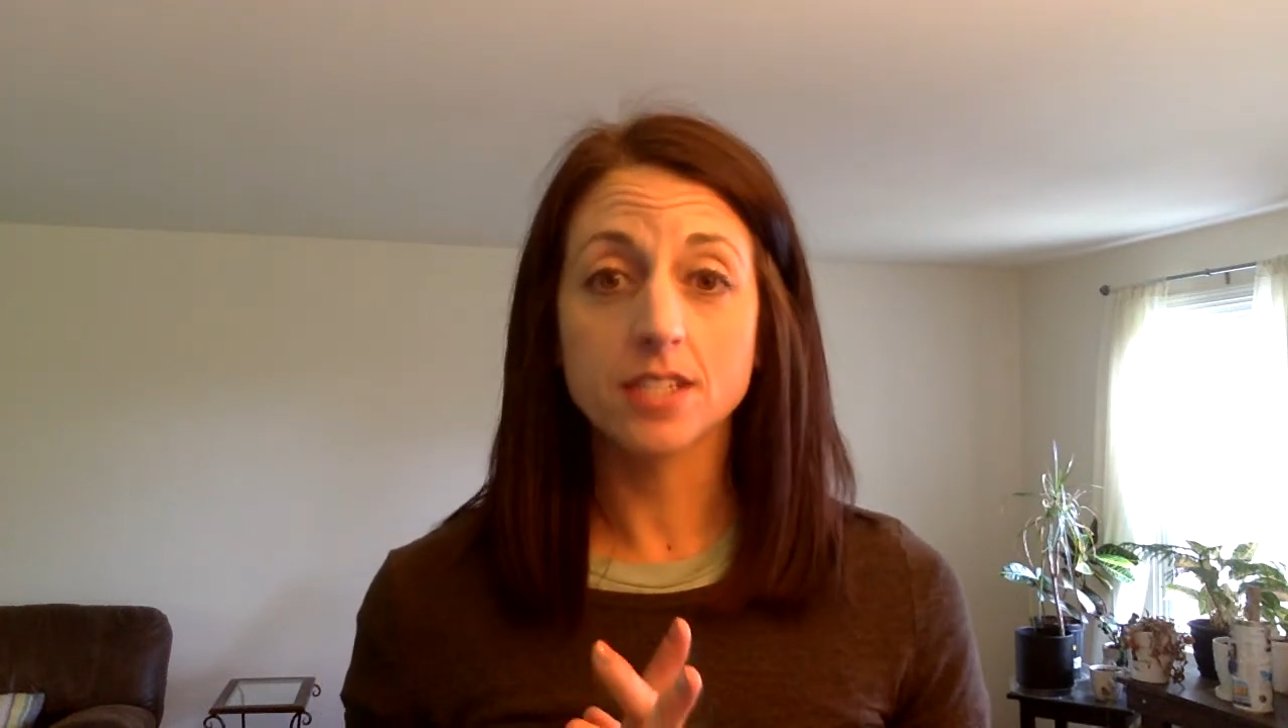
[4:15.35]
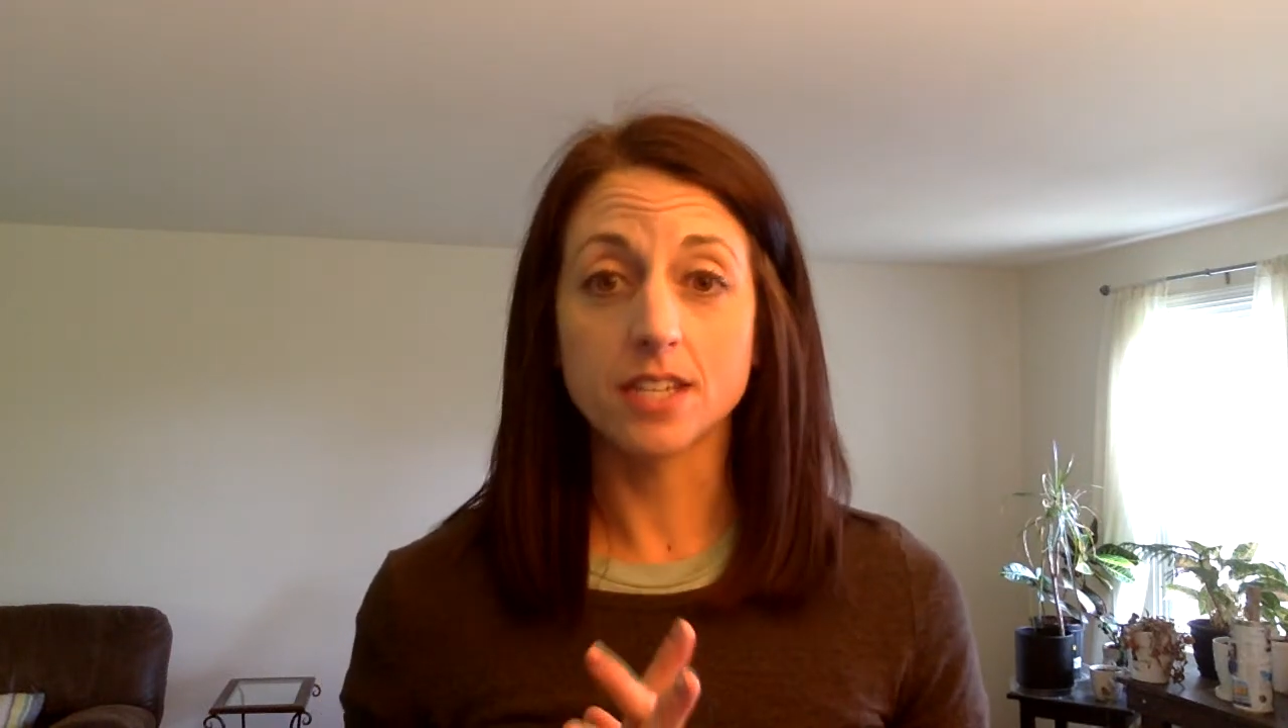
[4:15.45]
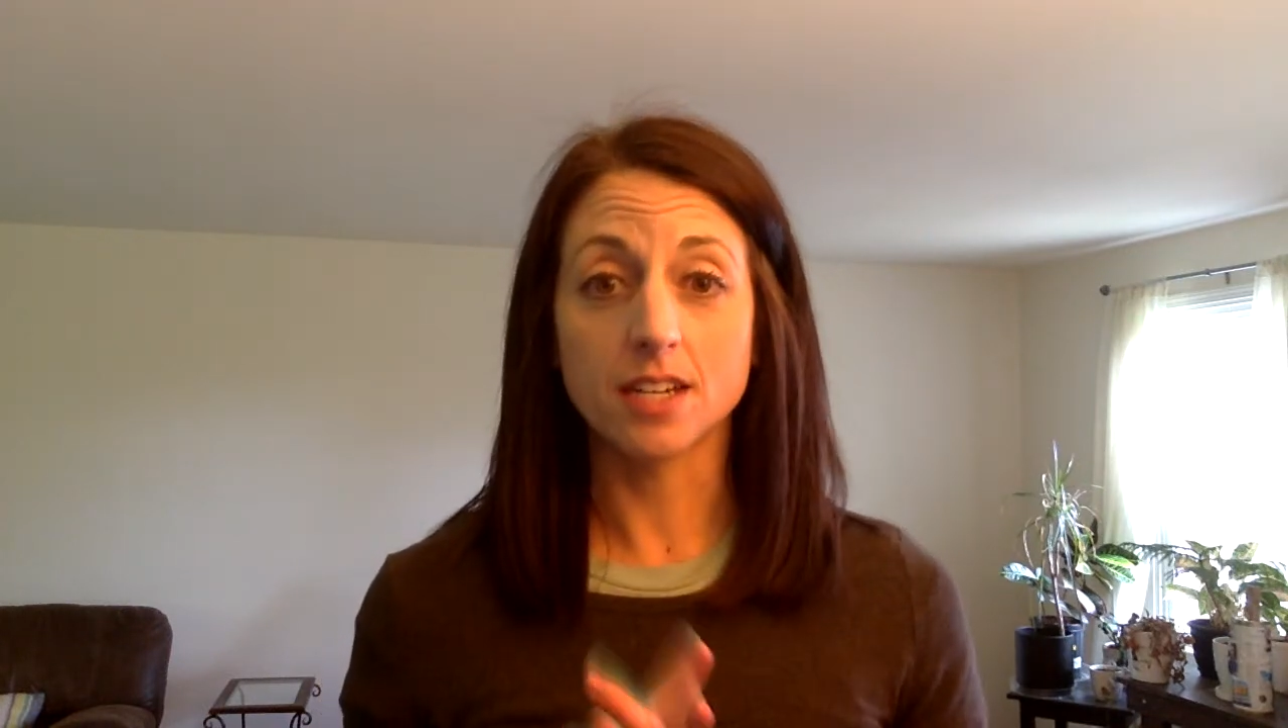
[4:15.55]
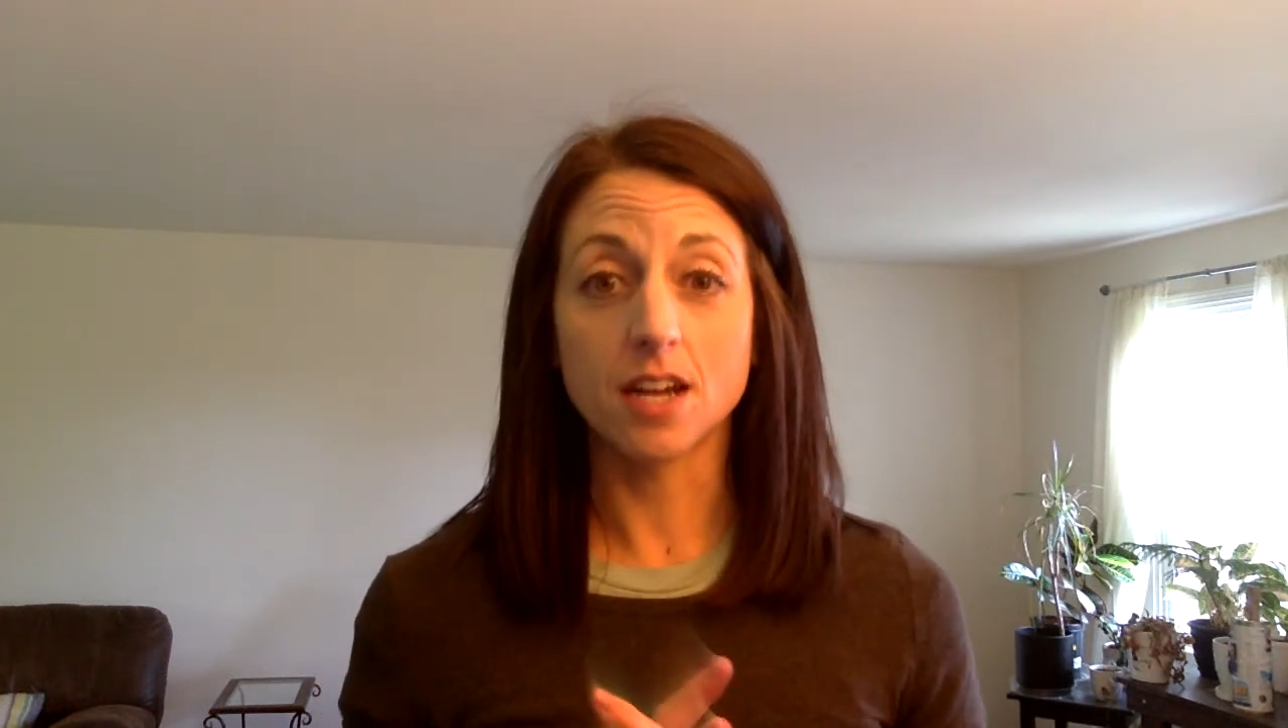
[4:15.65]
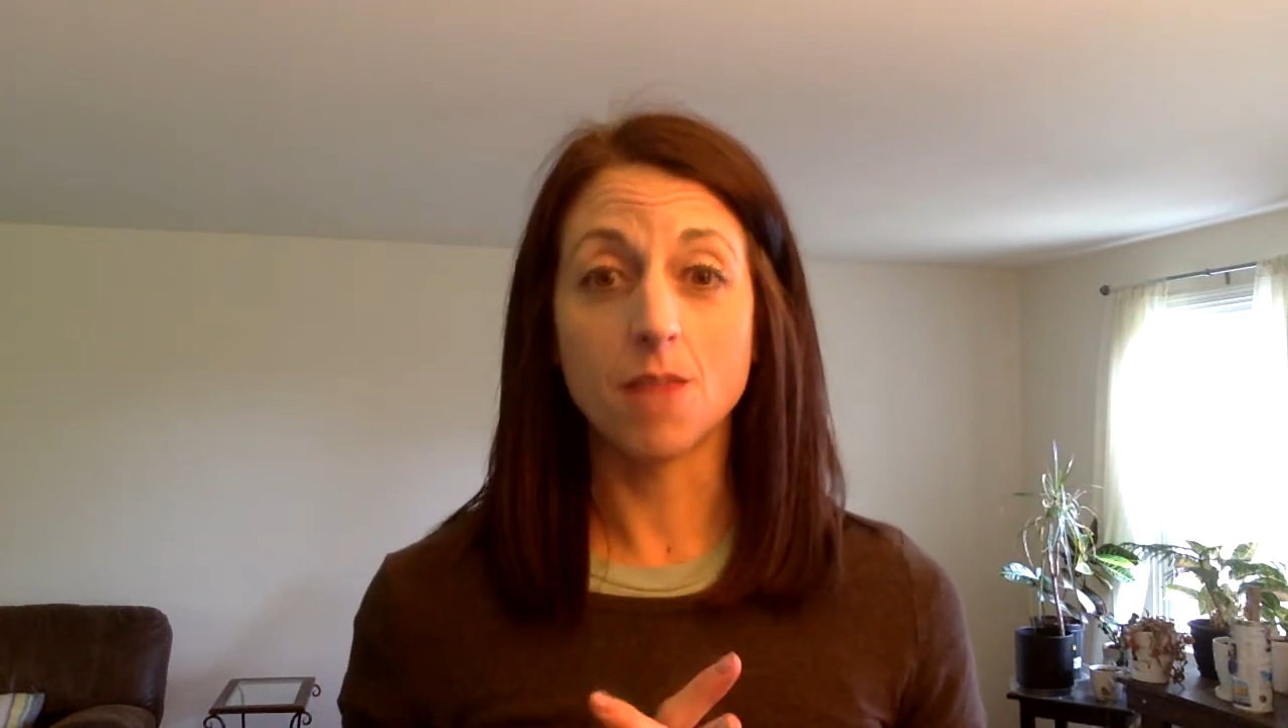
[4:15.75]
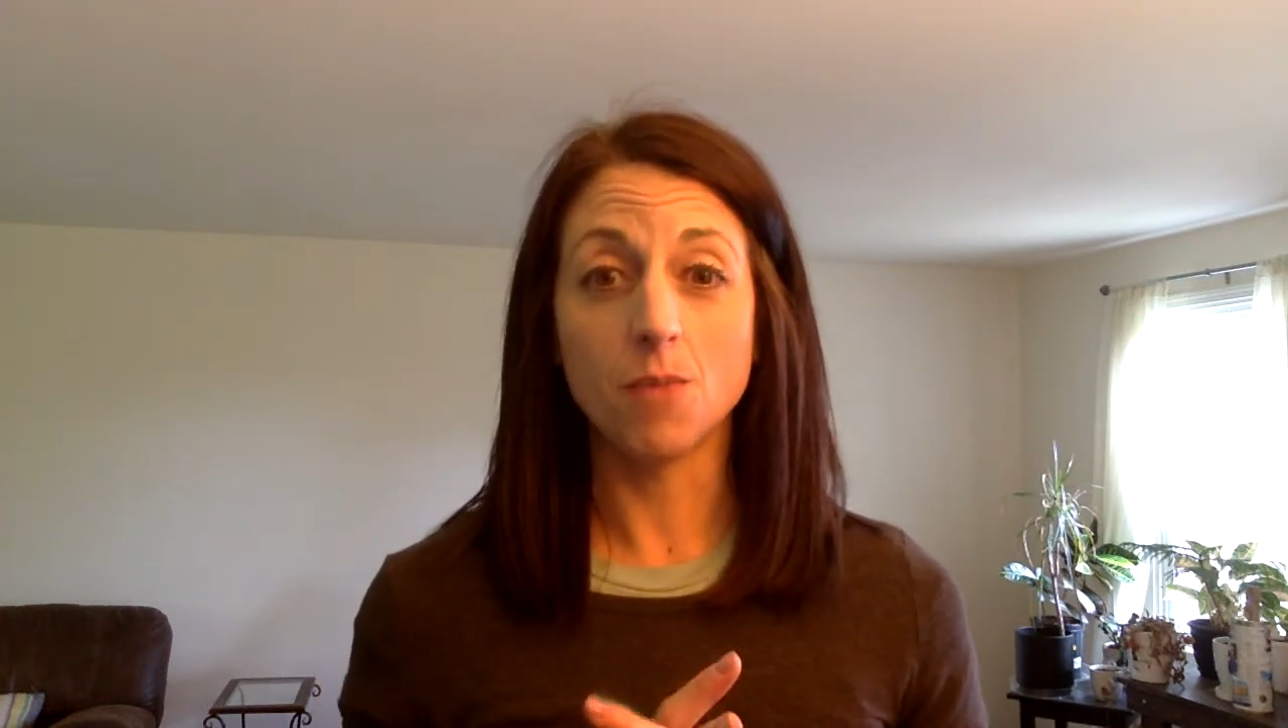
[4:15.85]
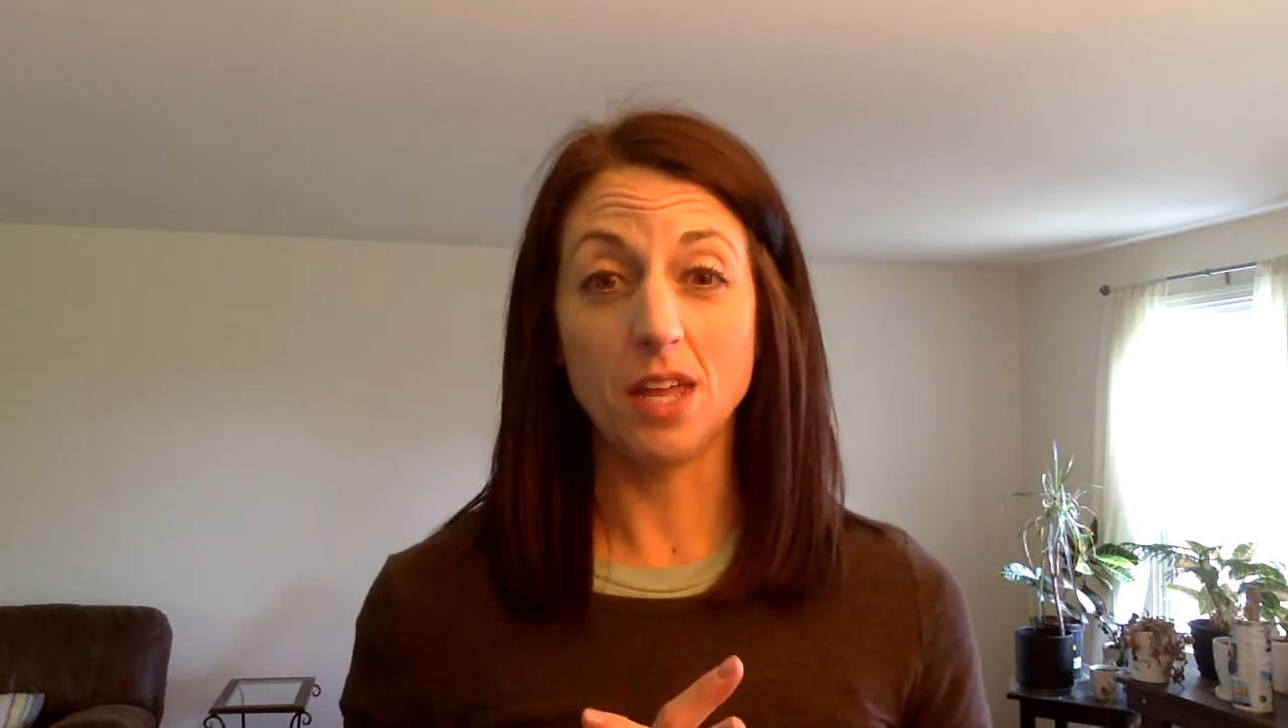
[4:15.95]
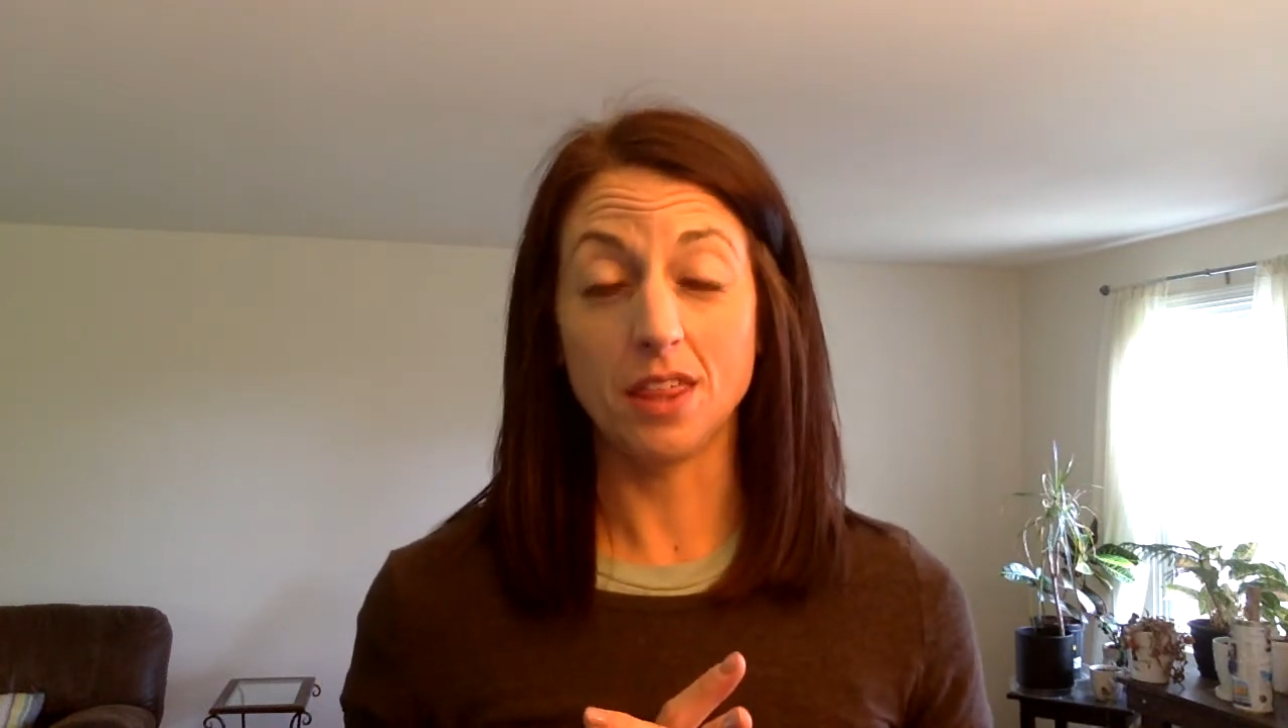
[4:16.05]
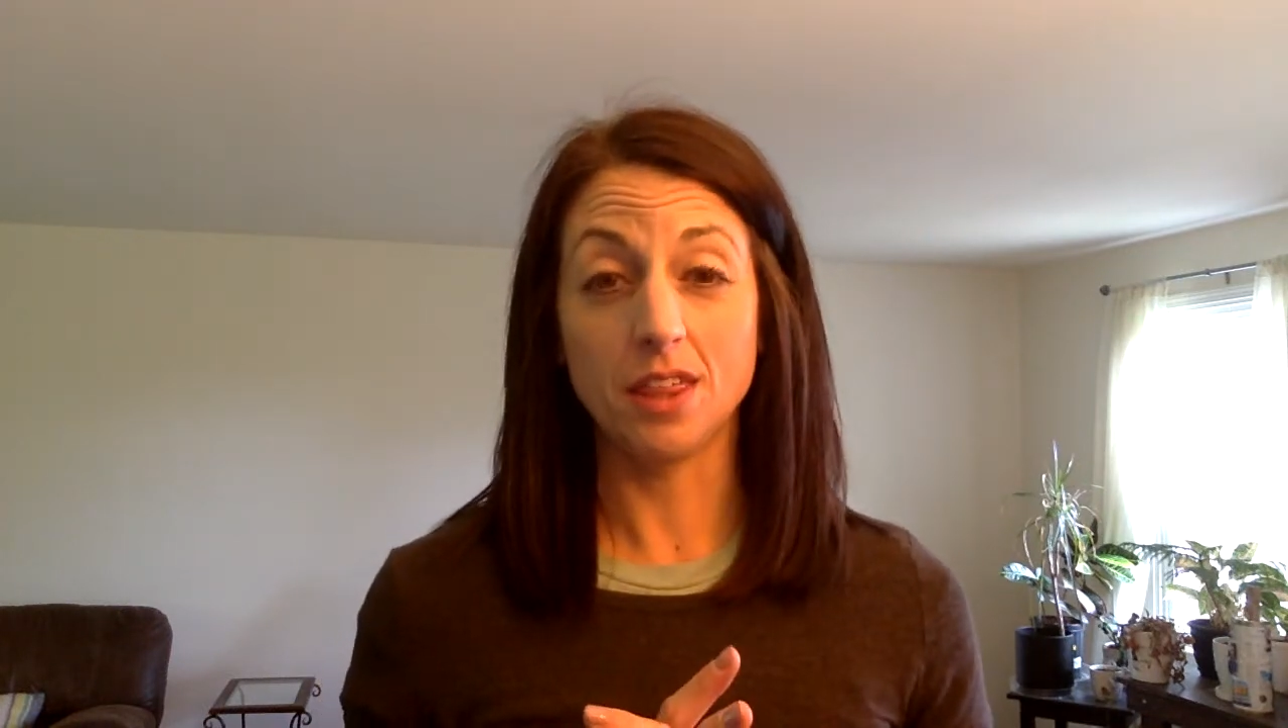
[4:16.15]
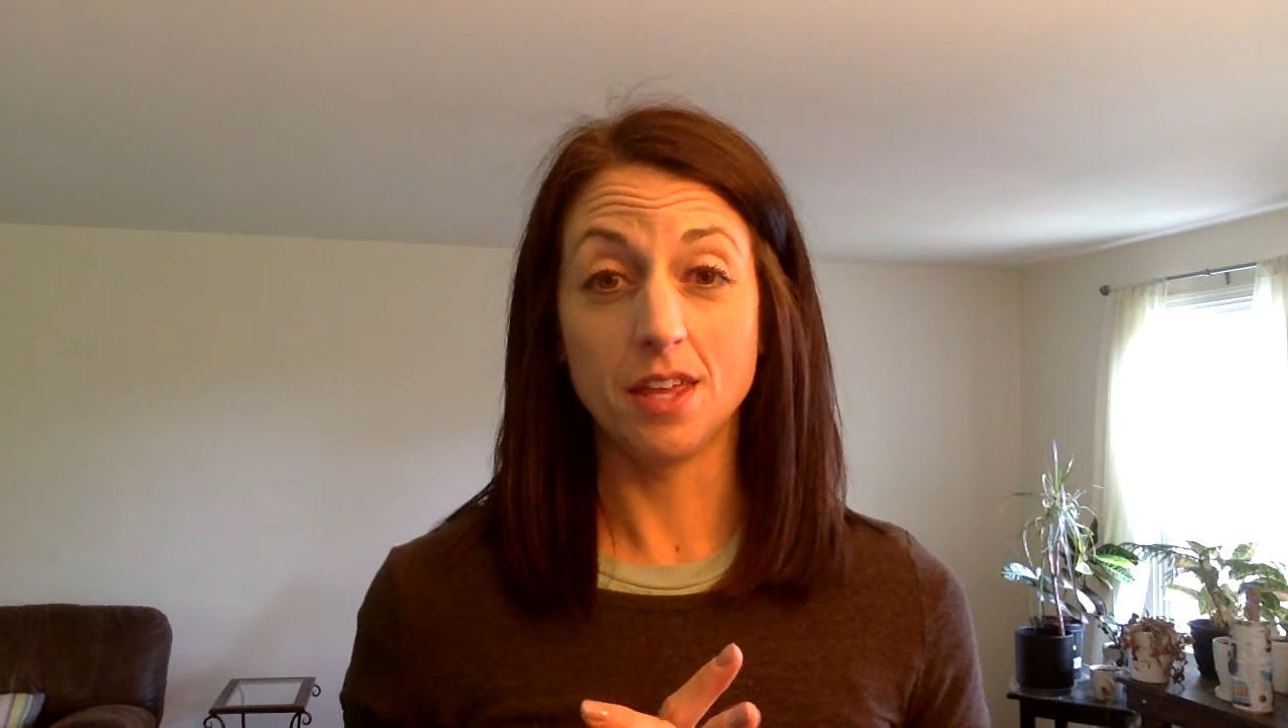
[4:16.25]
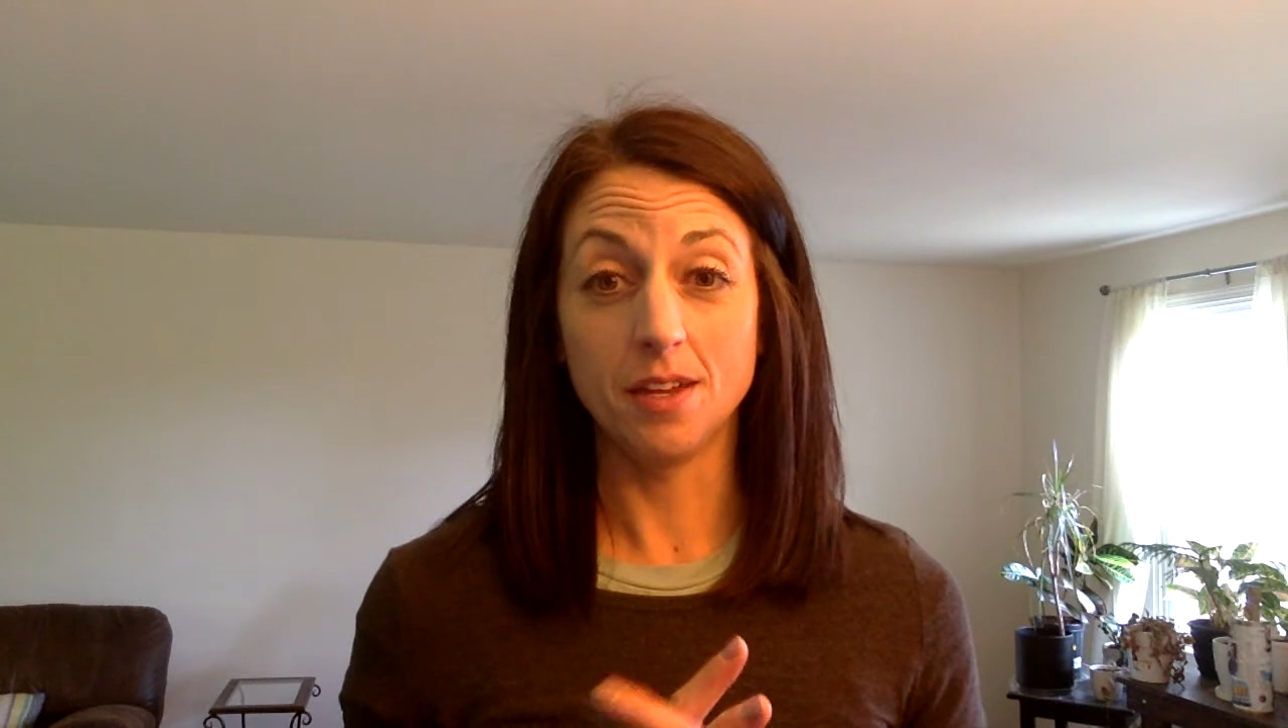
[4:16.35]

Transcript: that come with,